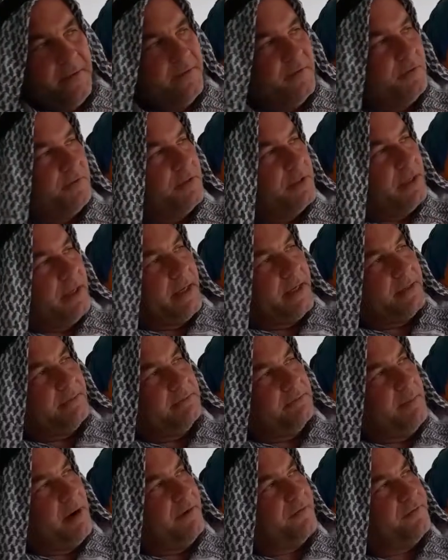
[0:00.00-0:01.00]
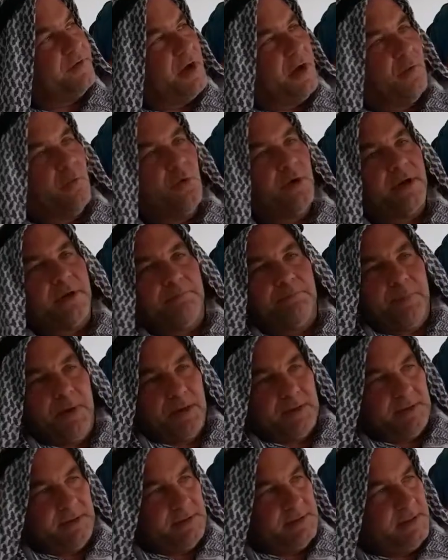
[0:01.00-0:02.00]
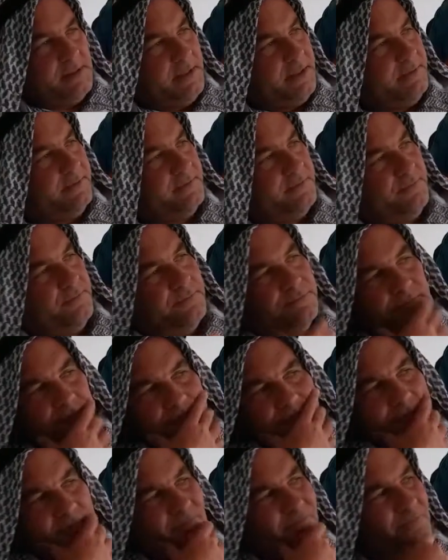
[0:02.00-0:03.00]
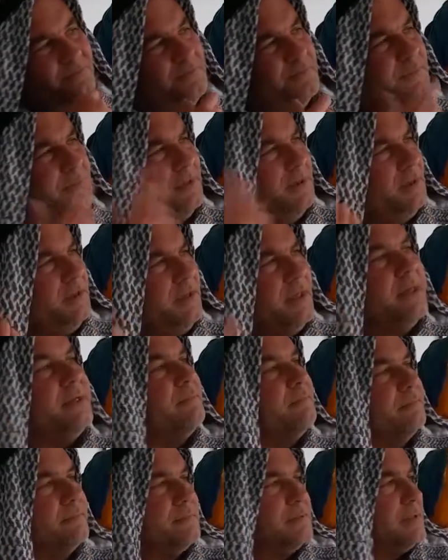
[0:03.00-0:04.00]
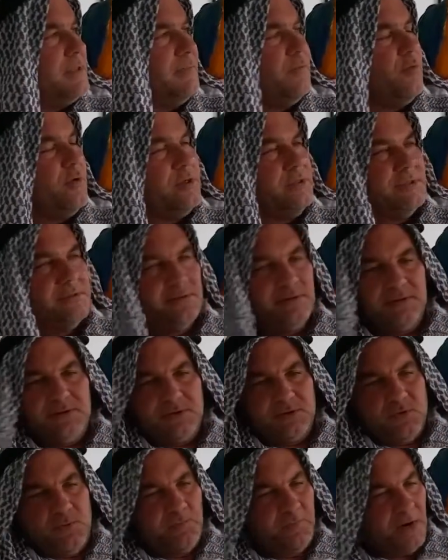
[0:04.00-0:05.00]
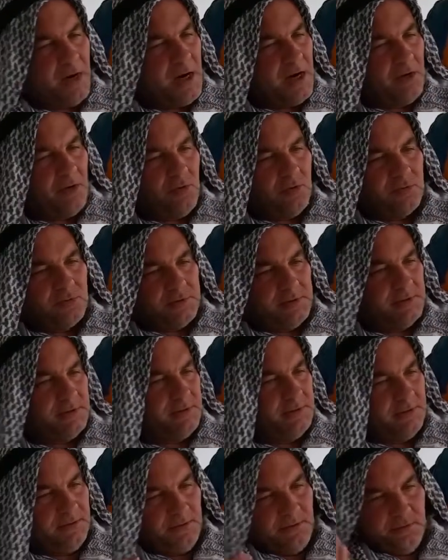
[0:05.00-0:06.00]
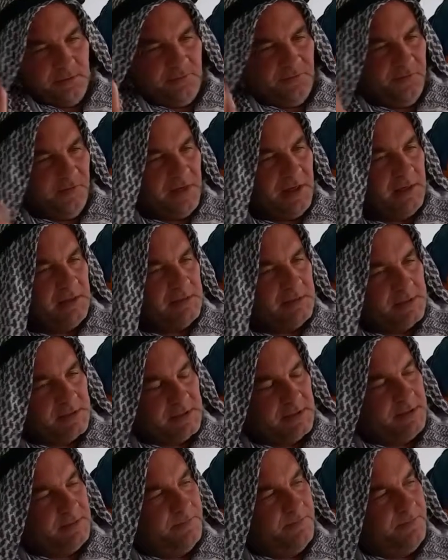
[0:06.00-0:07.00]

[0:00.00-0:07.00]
They were like mafia warring parties, like in some ways, the Sopranos, the Fellows.